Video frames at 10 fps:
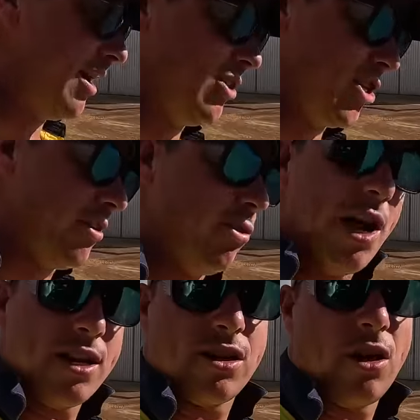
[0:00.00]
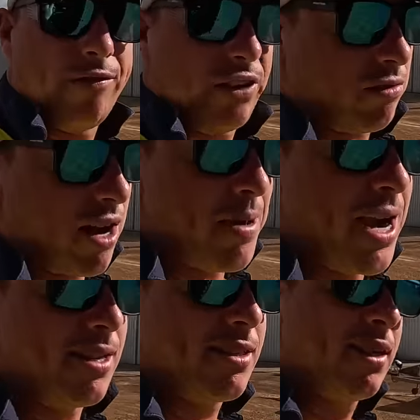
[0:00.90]
in general has gone for three
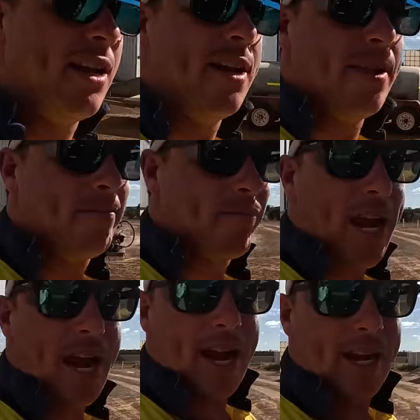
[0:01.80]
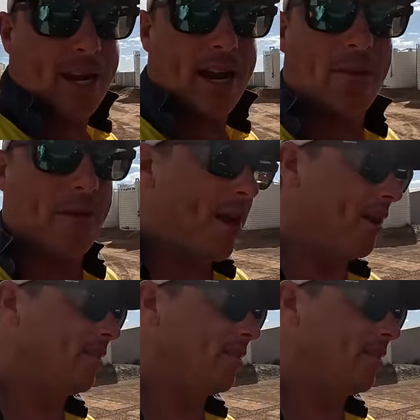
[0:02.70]
meters, and uh, what that